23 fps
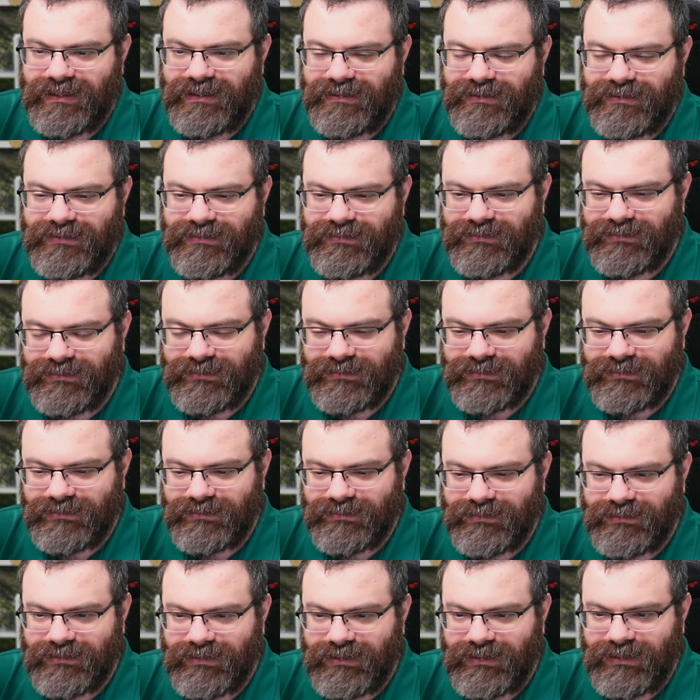
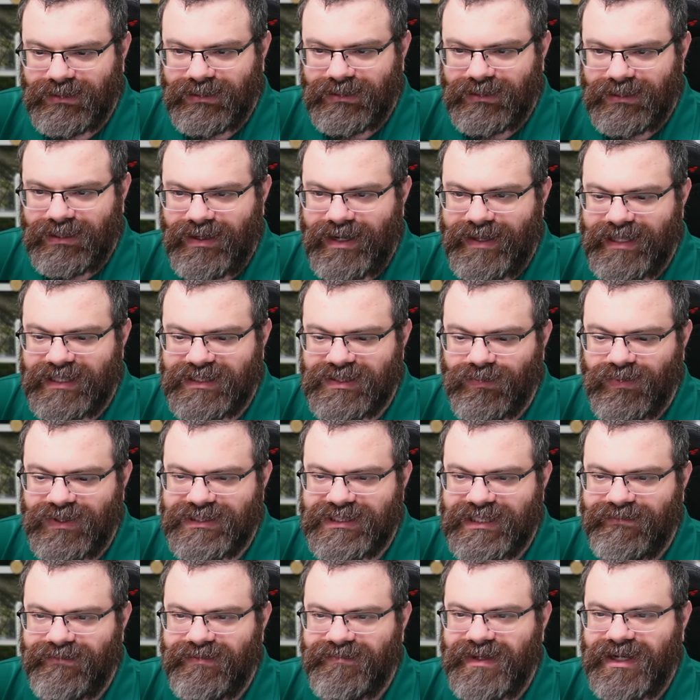All right, that's a
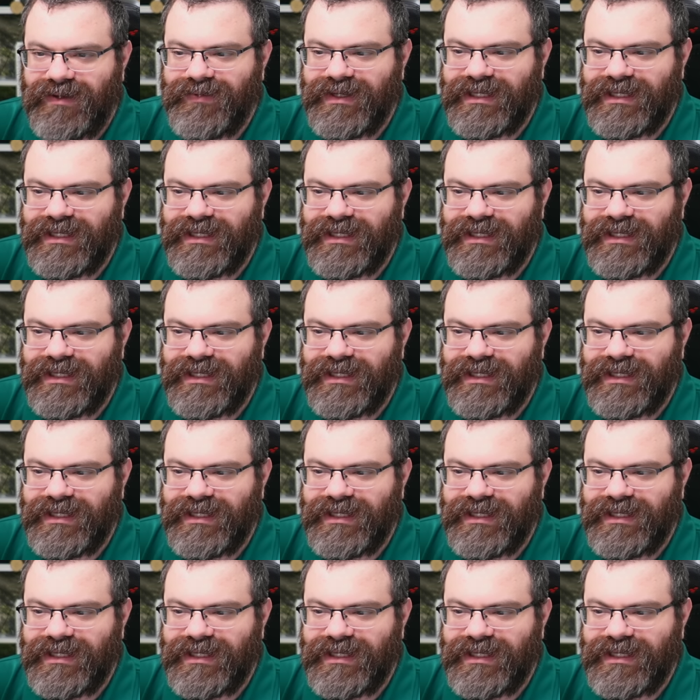1-7 pair.